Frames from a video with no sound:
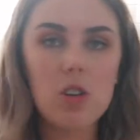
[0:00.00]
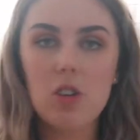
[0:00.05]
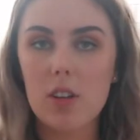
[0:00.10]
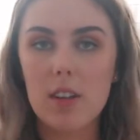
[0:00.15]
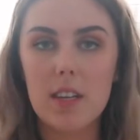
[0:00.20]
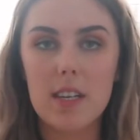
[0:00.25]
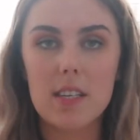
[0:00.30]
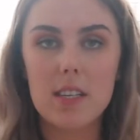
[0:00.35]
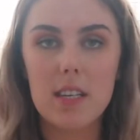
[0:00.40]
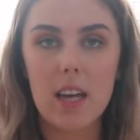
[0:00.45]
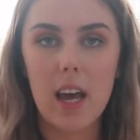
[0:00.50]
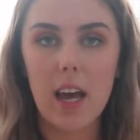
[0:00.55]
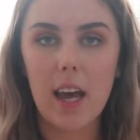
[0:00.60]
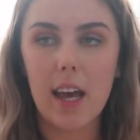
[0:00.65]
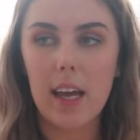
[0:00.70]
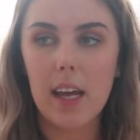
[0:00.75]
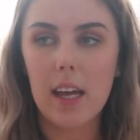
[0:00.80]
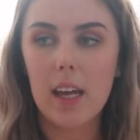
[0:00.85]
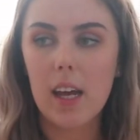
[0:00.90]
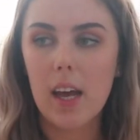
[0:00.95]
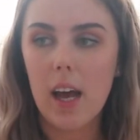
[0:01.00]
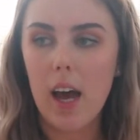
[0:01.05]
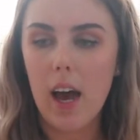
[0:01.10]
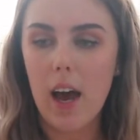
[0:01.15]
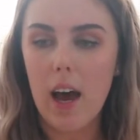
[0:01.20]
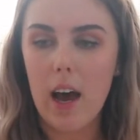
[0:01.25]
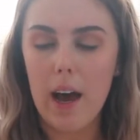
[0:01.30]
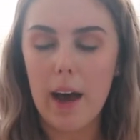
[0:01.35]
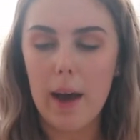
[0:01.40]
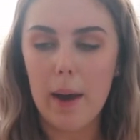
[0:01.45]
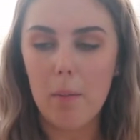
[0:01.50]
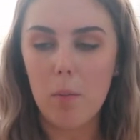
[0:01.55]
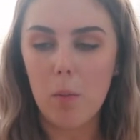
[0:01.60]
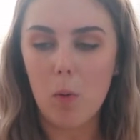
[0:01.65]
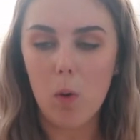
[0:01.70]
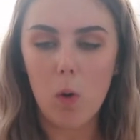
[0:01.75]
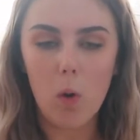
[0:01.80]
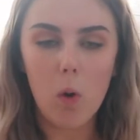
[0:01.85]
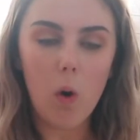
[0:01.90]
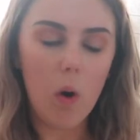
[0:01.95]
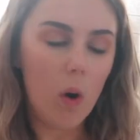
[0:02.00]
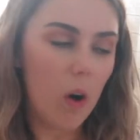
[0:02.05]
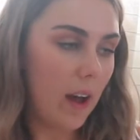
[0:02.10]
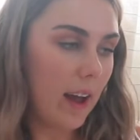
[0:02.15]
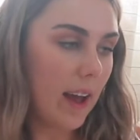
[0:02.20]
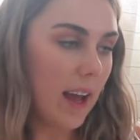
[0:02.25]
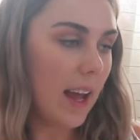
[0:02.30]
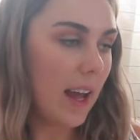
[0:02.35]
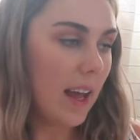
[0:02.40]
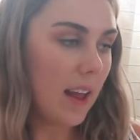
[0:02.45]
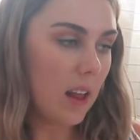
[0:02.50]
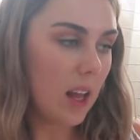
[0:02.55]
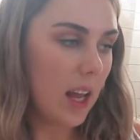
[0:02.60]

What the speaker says: due this day, or